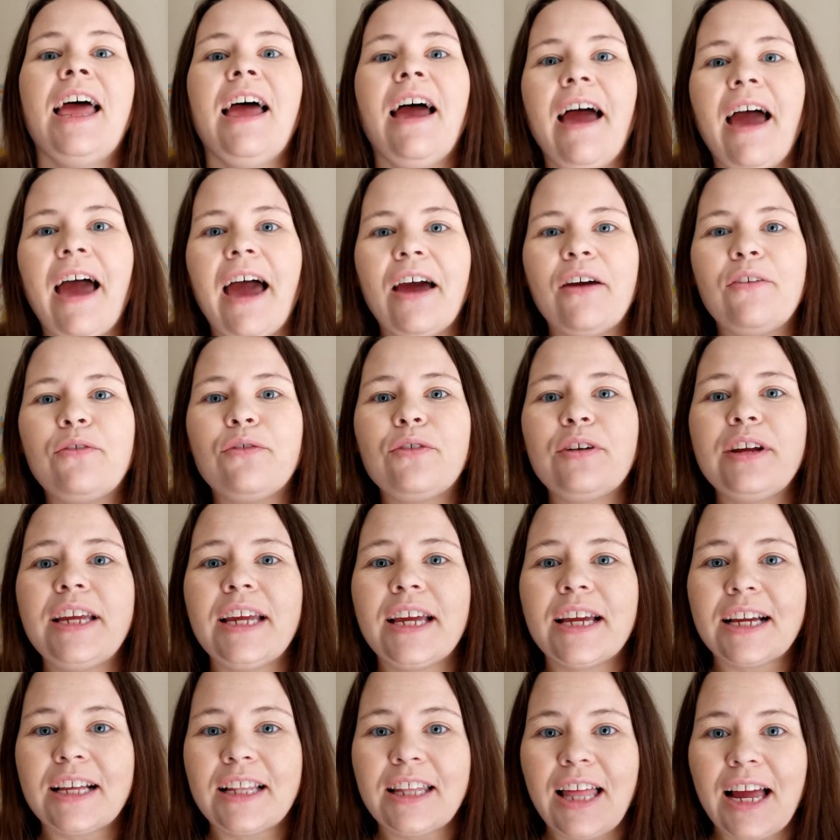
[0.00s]
Every
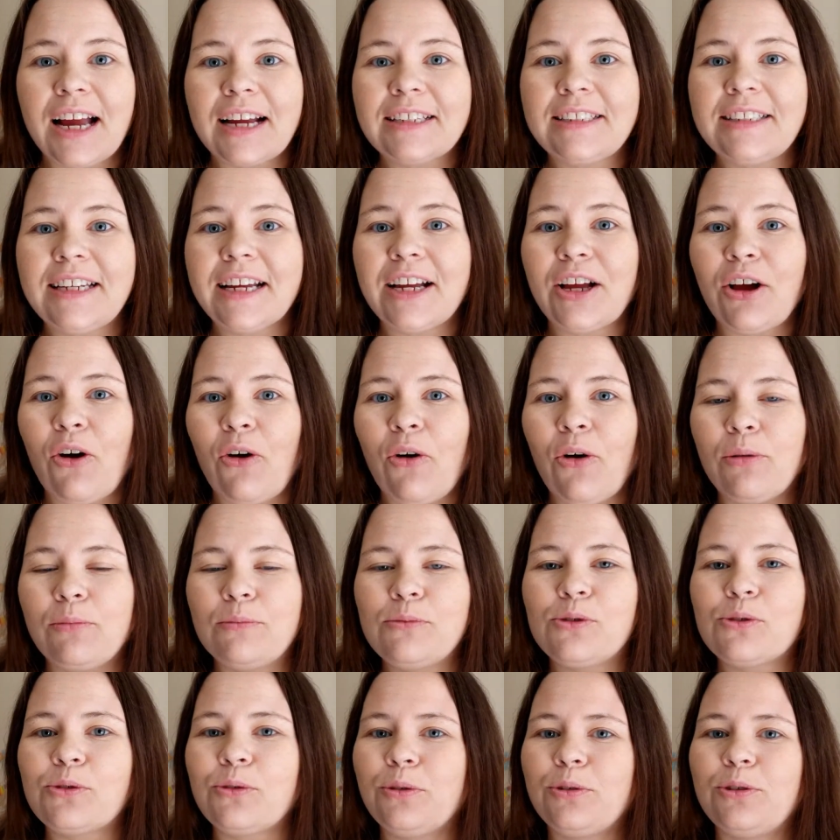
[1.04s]
eclectic
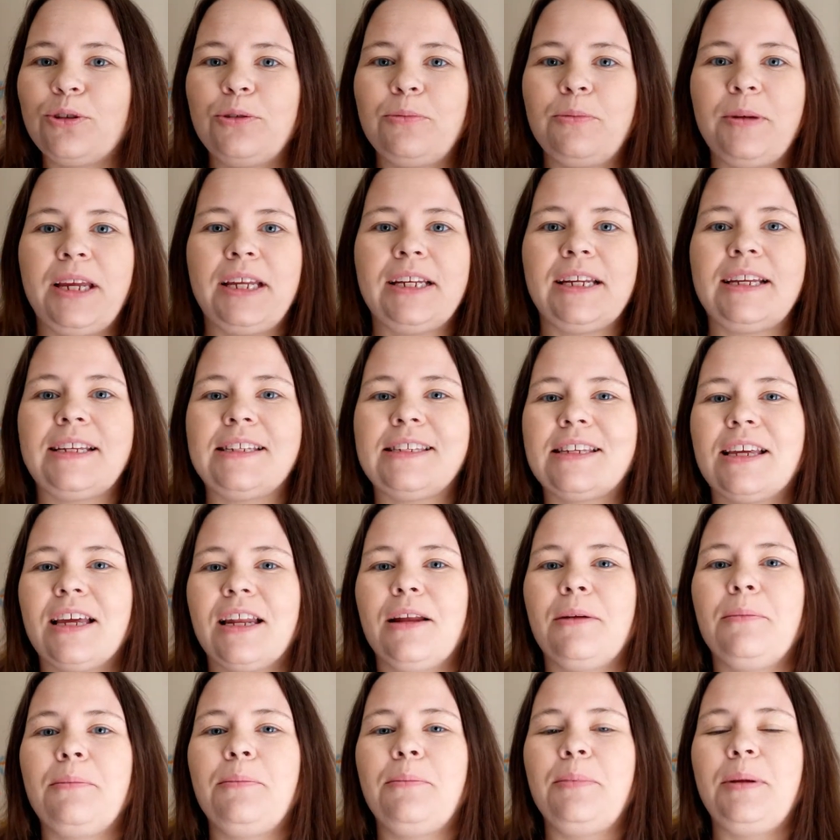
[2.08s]
homeschooler you meet is going to
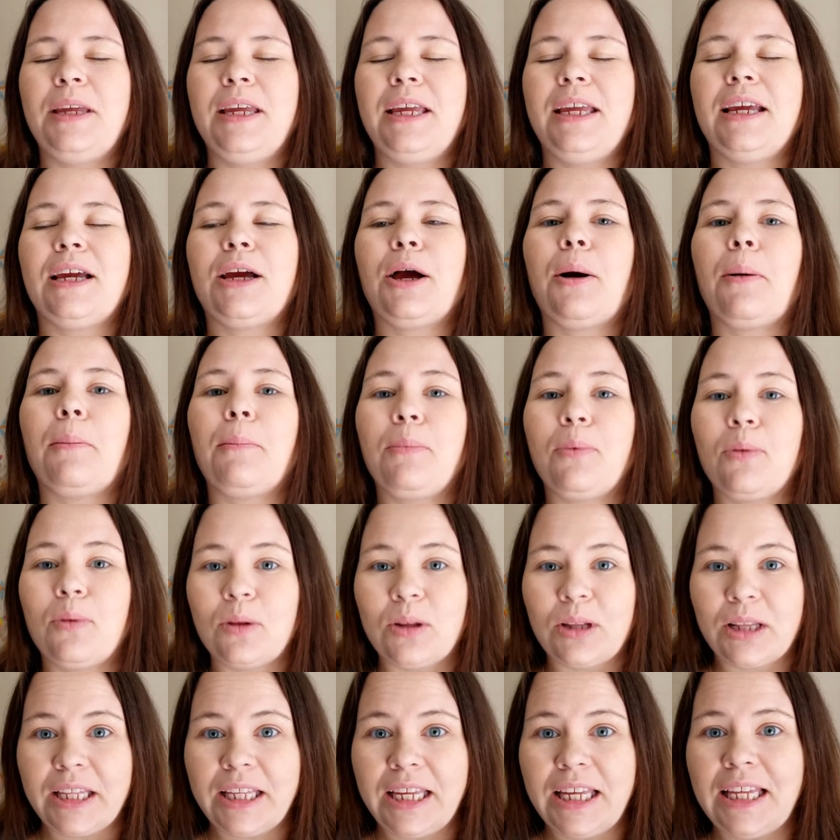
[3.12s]
be
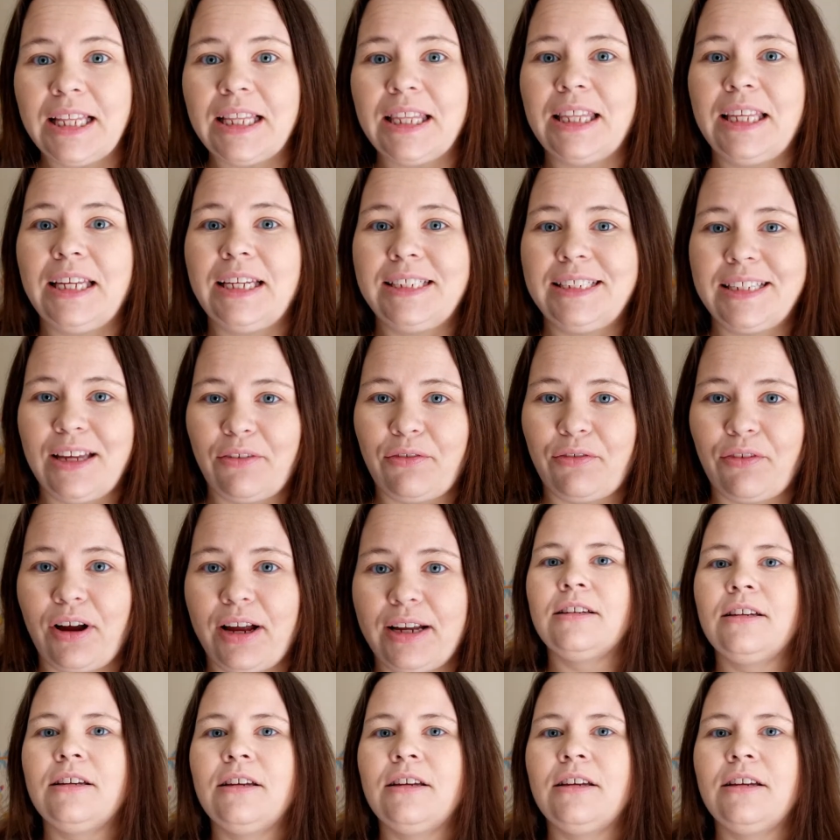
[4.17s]
completely different.